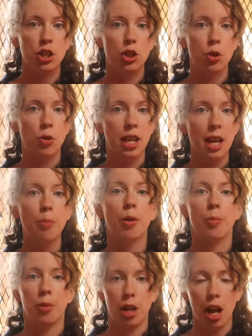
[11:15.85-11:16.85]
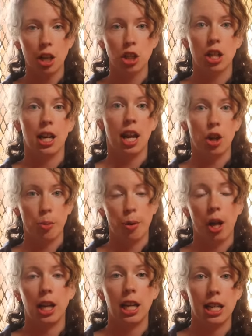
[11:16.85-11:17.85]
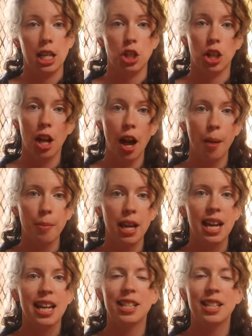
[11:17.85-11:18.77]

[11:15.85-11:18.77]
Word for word: to keep her production and her body condition up